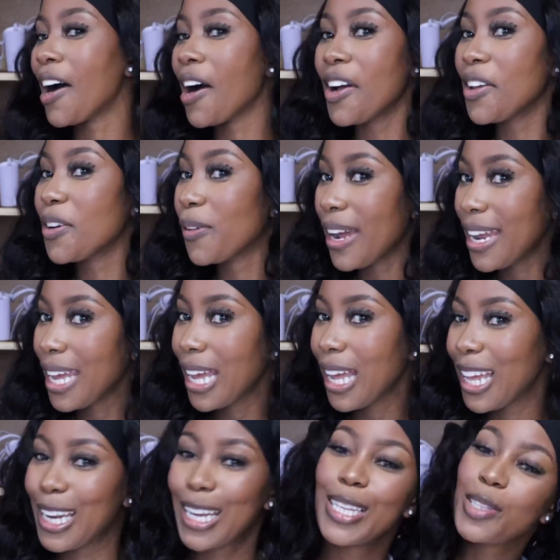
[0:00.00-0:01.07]
Are you
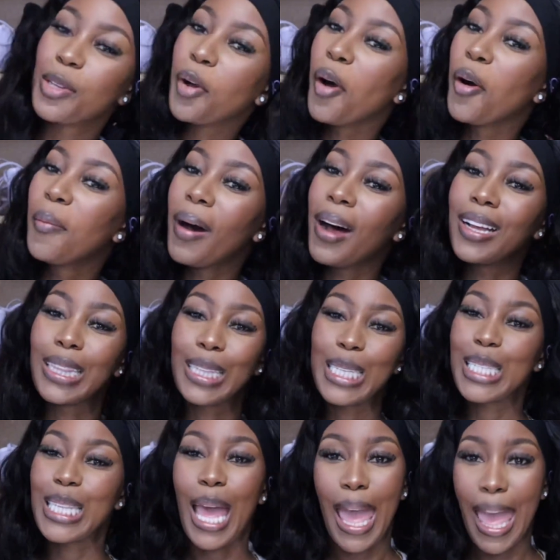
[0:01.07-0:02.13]
ready? Let's comb out
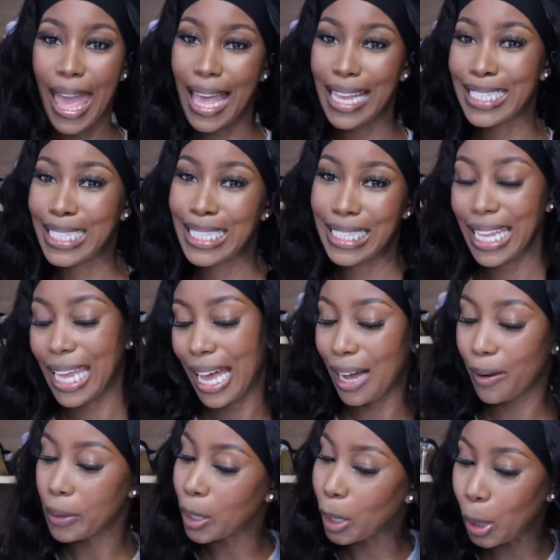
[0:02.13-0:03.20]
this hair and see
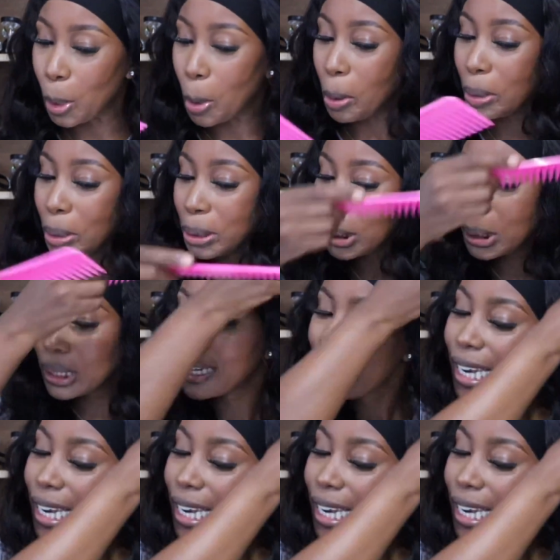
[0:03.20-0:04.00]
how it looks.